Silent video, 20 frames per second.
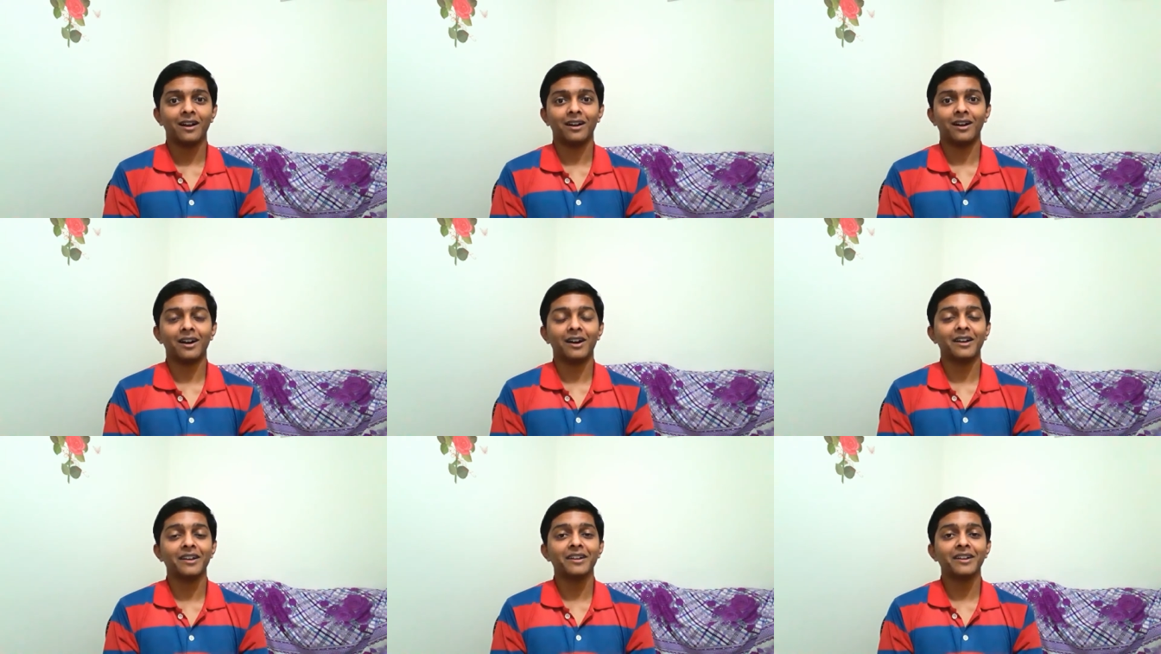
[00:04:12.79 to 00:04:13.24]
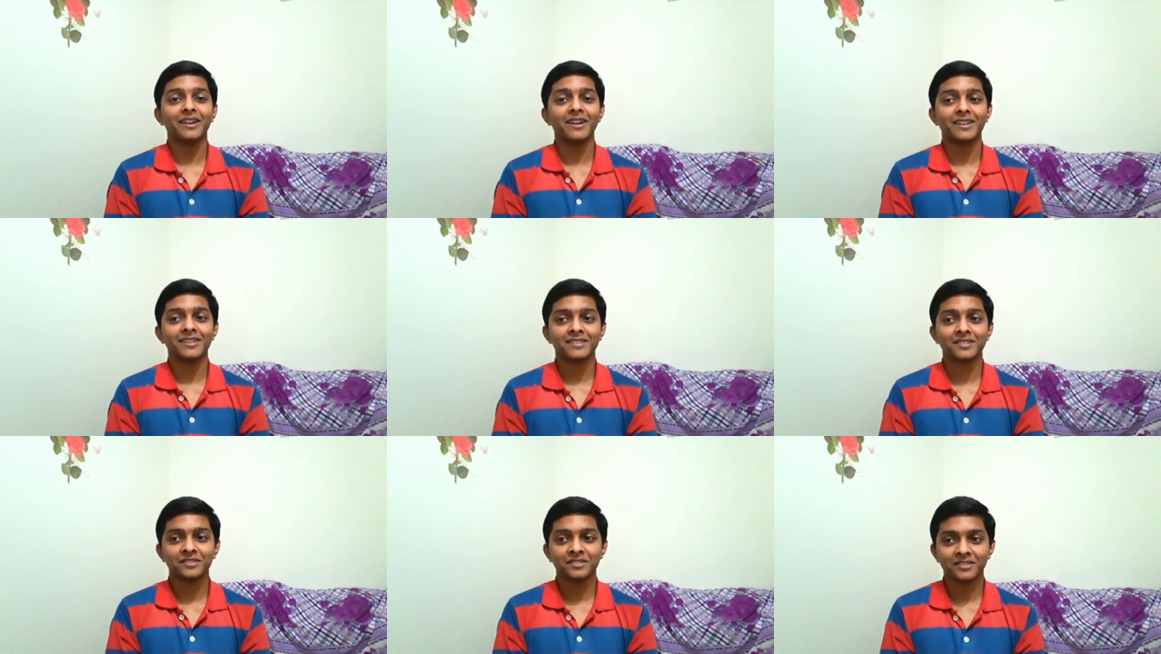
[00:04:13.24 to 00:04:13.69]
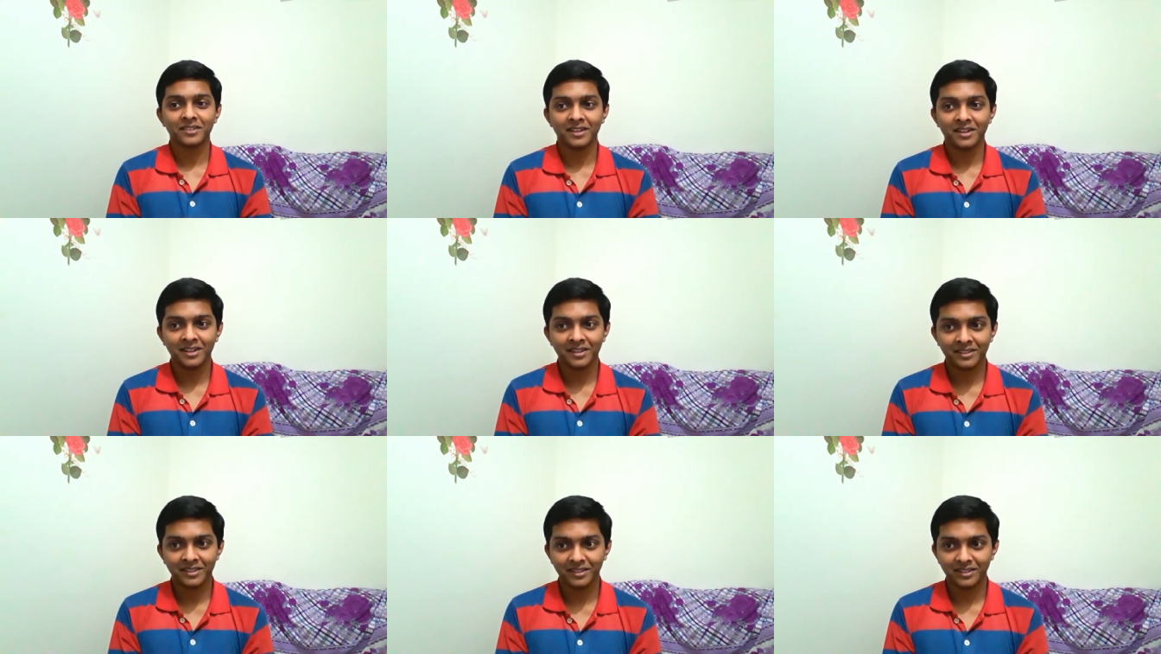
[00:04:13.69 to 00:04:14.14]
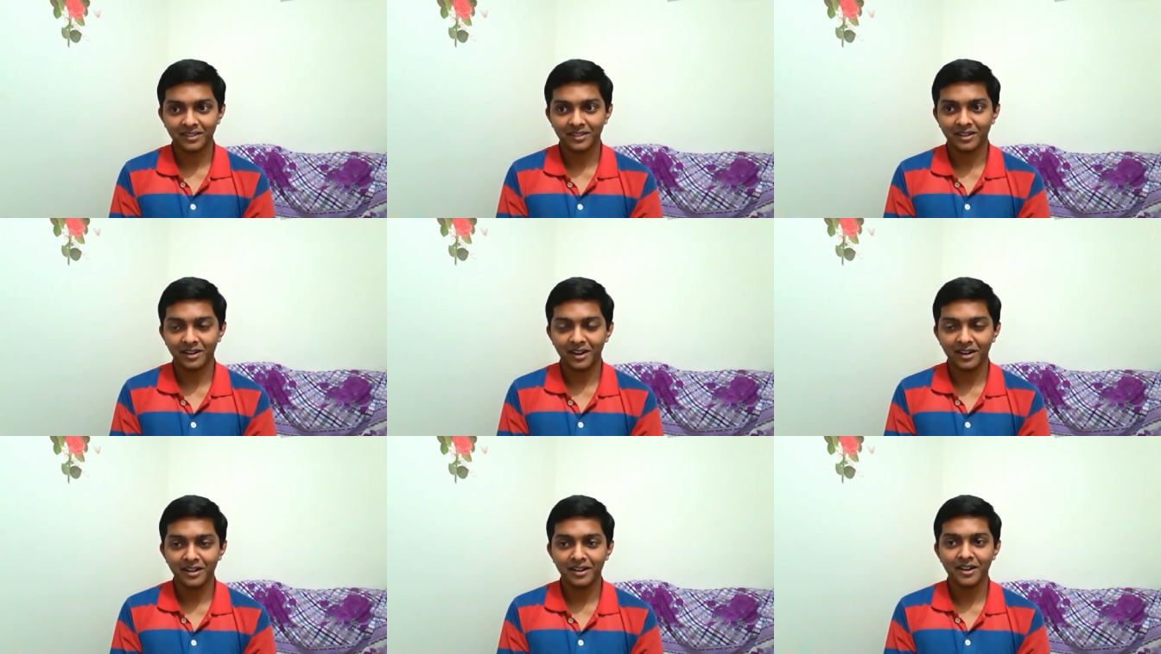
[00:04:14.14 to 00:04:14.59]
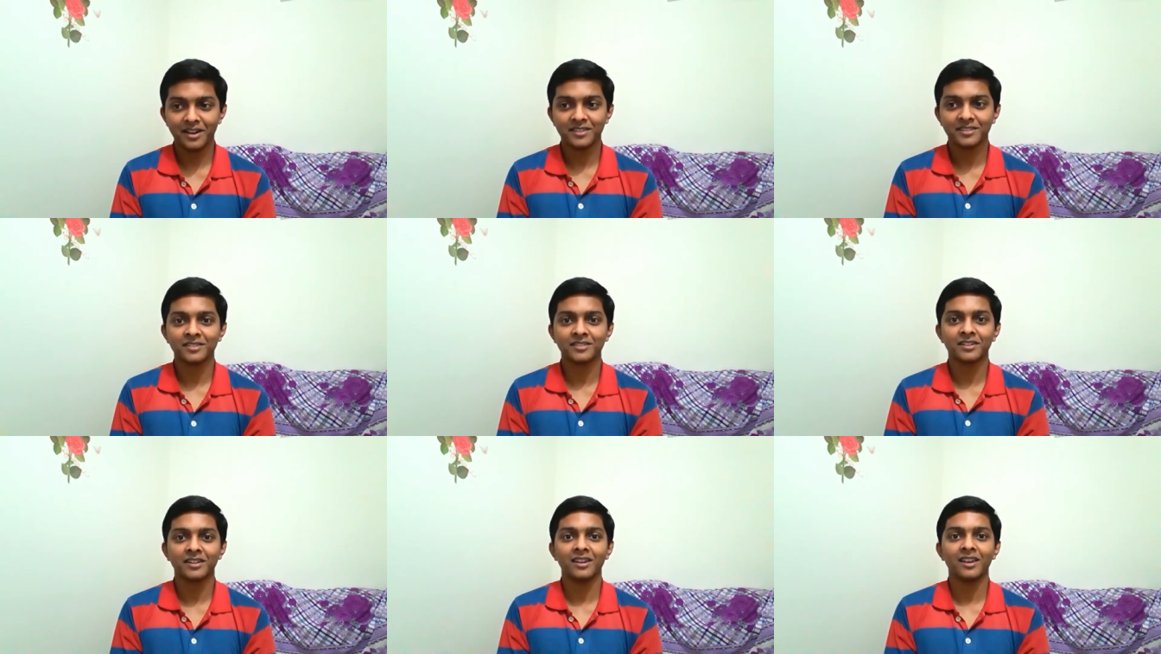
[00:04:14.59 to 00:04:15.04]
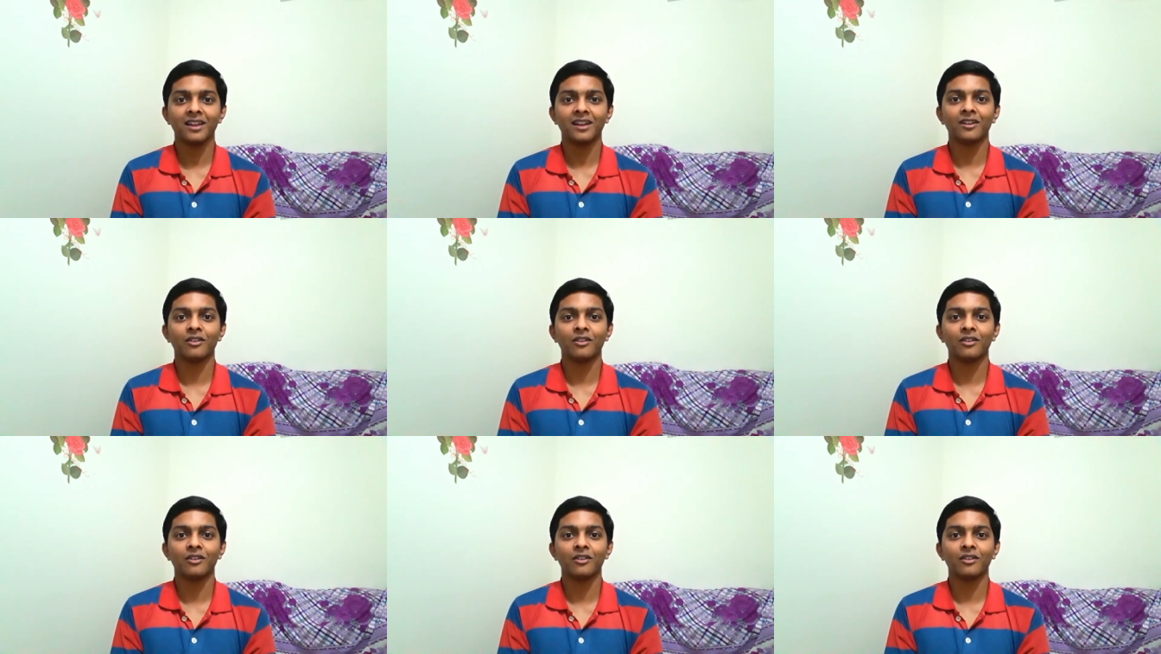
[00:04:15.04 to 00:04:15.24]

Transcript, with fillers: unnecessarily thing unnecessarily